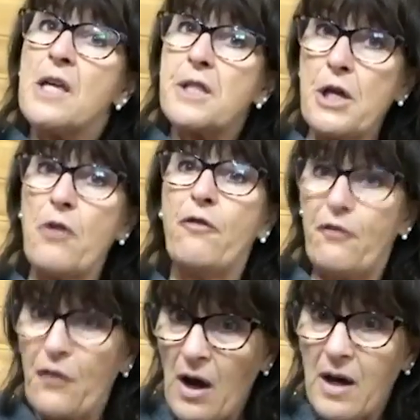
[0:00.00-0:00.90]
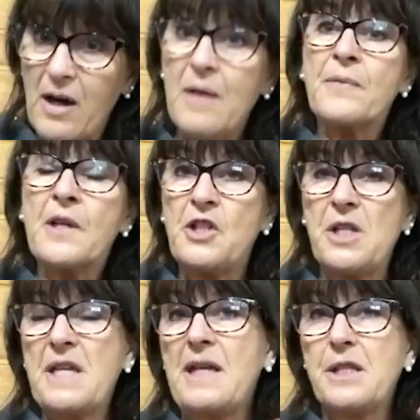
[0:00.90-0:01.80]
So far,
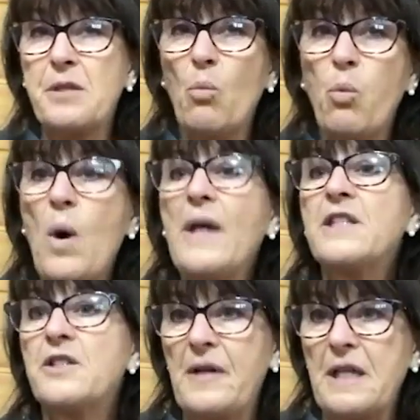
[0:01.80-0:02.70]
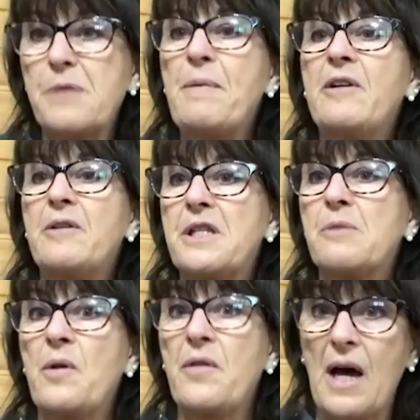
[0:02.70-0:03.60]
she's had some wonderful
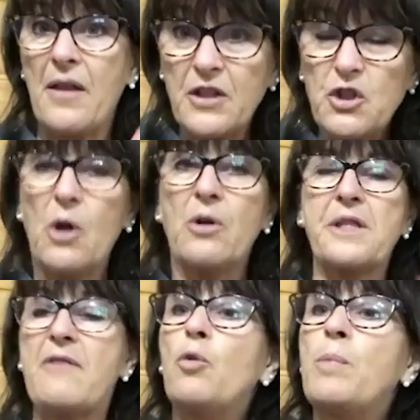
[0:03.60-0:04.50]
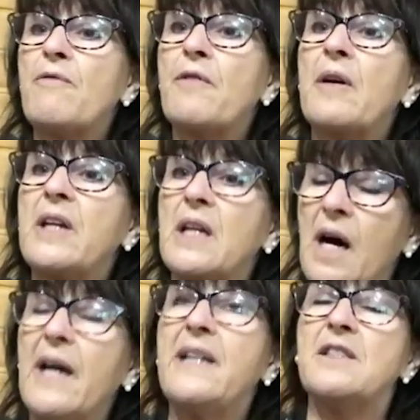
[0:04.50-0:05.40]
experiences with other dogs. They've all been very
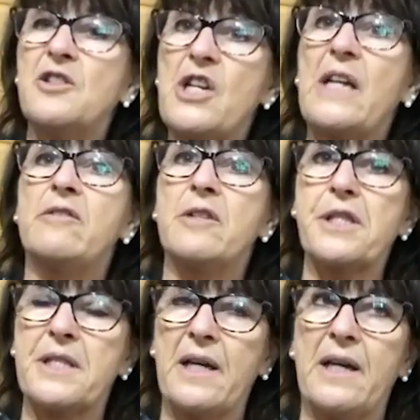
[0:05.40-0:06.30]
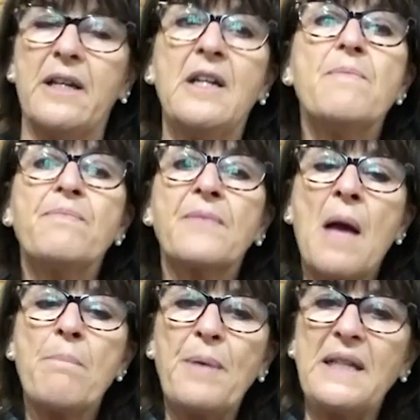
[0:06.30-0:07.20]
kind and generous to her.
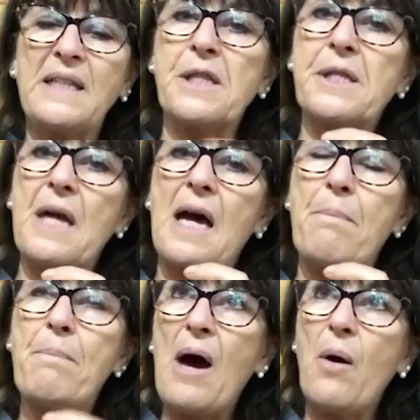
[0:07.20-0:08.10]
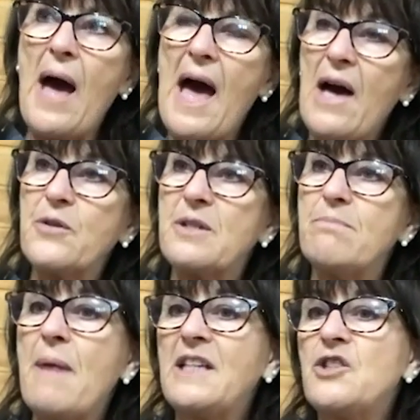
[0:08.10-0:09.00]
But it's about how to
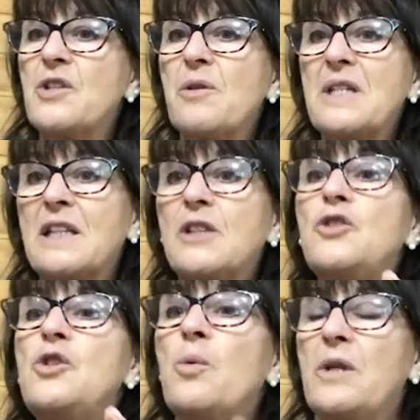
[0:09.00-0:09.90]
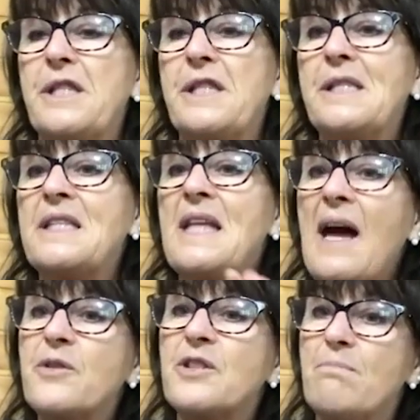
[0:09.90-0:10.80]
manage those little nuances and
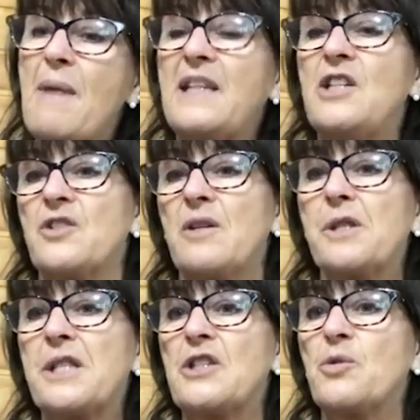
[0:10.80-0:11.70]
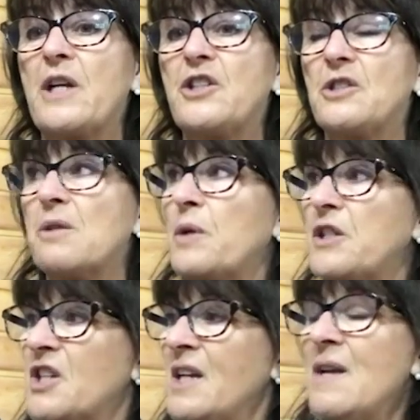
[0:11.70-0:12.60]
how to manage those situations,
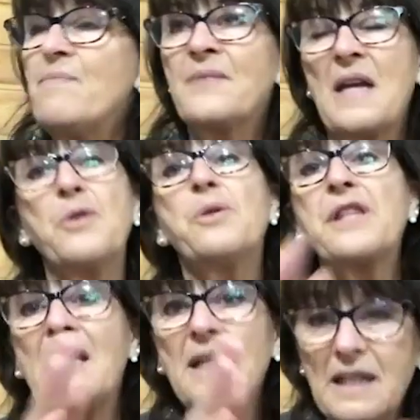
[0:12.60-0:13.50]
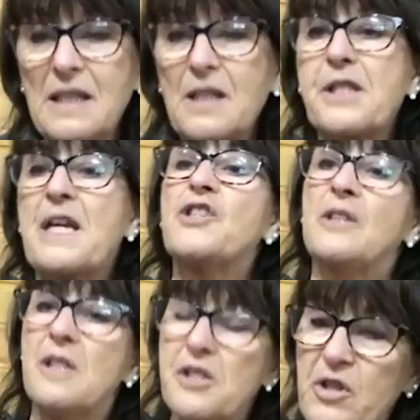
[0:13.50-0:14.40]
which, as you say, little
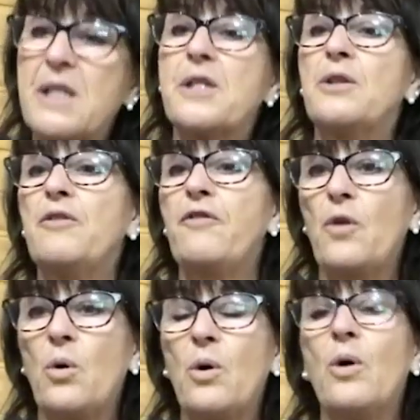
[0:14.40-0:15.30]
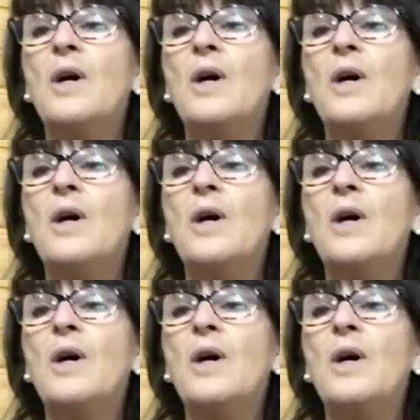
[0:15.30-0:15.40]
sessions, treats on the floor,